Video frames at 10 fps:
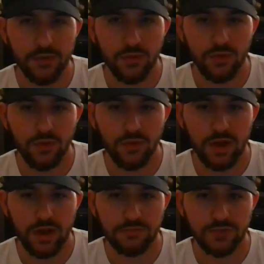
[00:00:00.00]

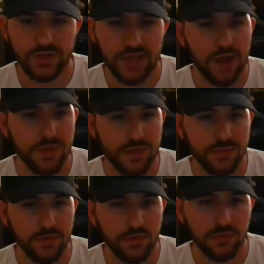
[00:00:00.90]
or just how
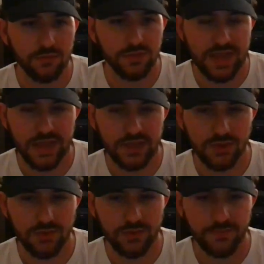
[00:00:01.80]
people take
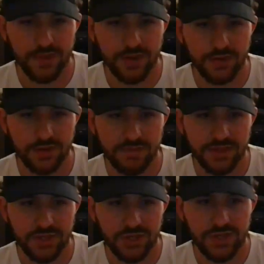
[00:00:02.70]
historical figures and
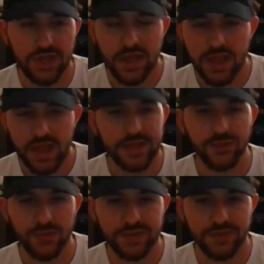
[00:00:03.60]
messages
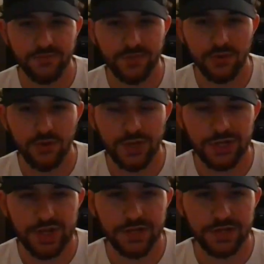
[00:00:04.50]
and twist them for their
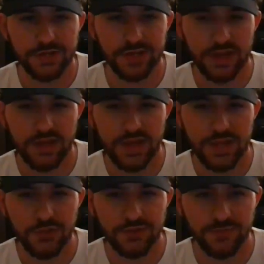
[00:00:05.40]
own agendas
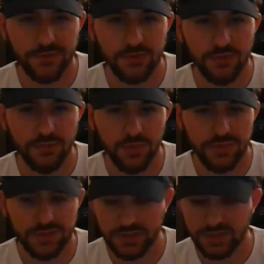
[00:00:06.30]
and use it for their own
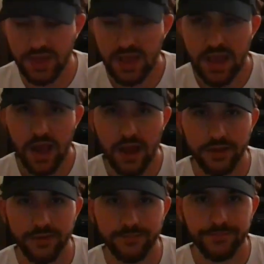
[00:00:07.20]
purposes.
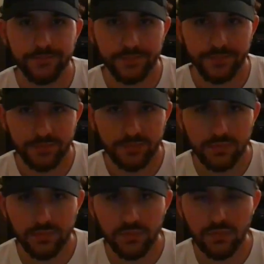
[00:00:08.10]
Um,
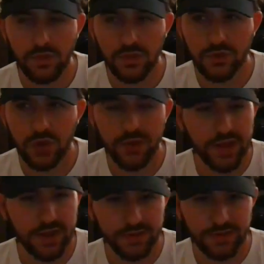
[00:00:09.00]
so
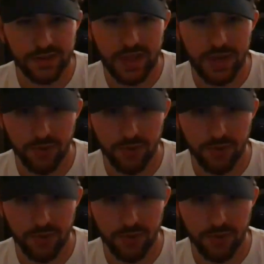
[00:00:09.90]
it is a